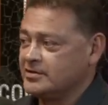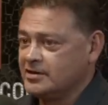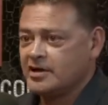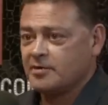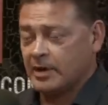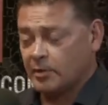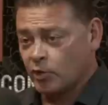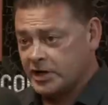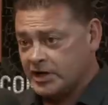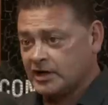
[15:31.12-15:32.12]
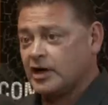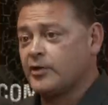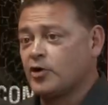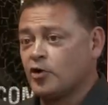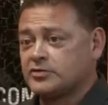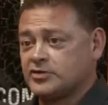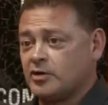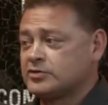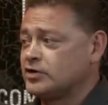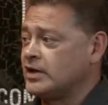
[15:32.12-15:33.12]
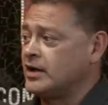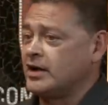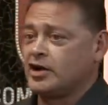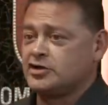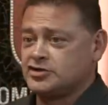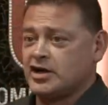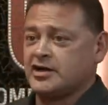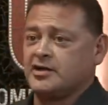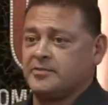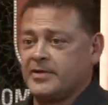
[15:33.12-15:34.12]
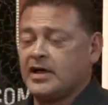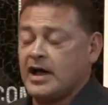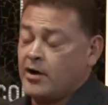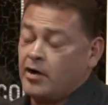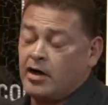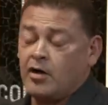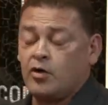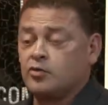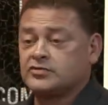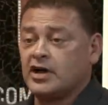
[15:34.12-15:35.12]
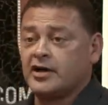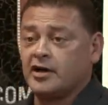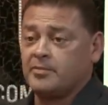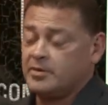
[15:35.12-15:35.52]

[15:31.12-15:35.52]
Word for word: hard. Wow. Remember when he hit Larry Holmes and almost looked like a gunshot hit him? Yeah. I don't know how Holmes got up,